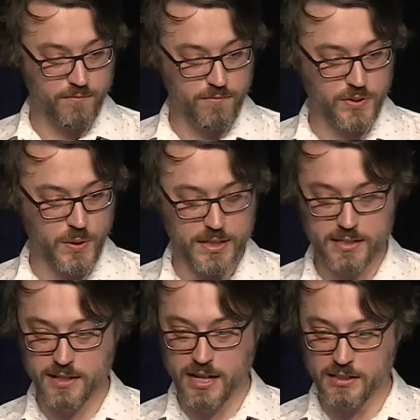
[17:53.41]
So in
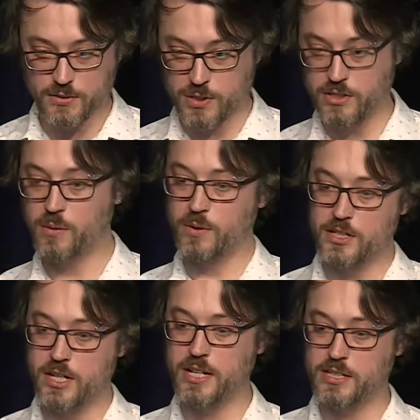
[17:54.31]
this case, we don't want
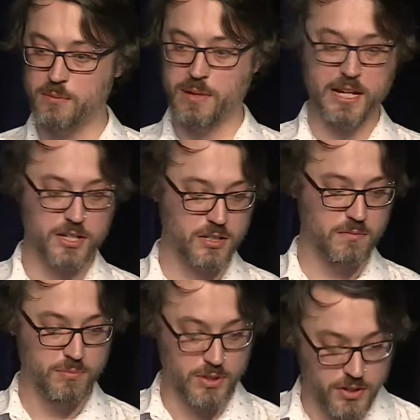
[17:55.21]
to change the batch
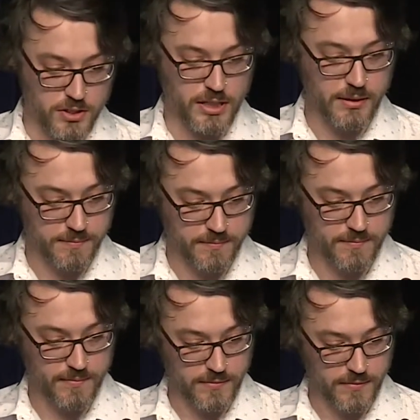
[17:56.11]
producer.
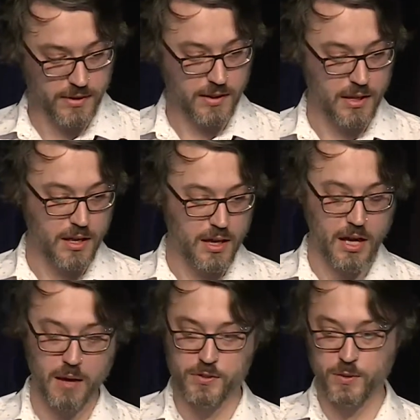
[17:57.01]

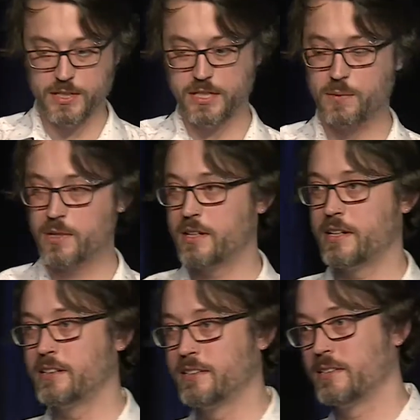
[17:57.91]
So we stick one of
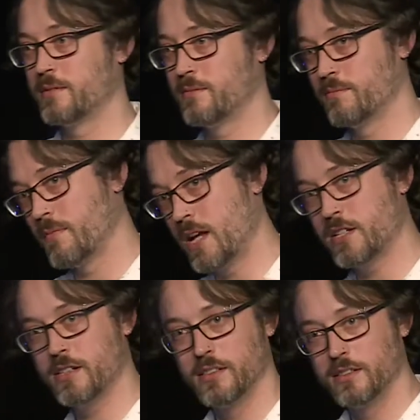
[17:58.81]
these
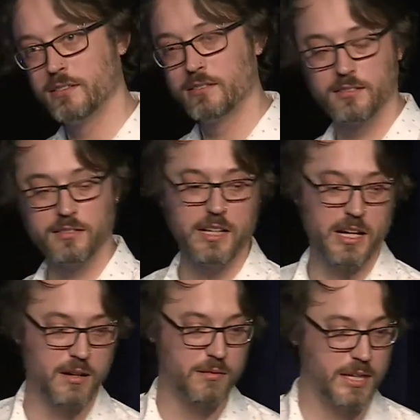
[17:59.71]
magical
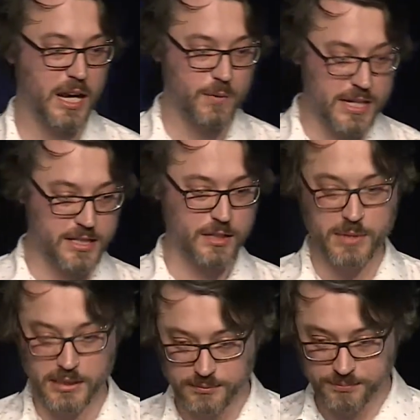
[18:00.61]
gateways in the
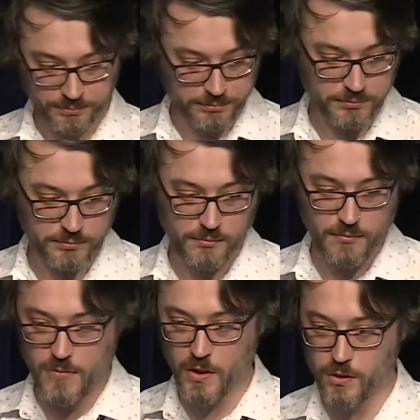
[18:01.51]
middle.
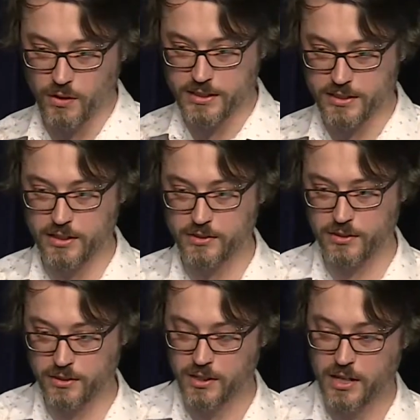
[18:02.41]
All it's going to do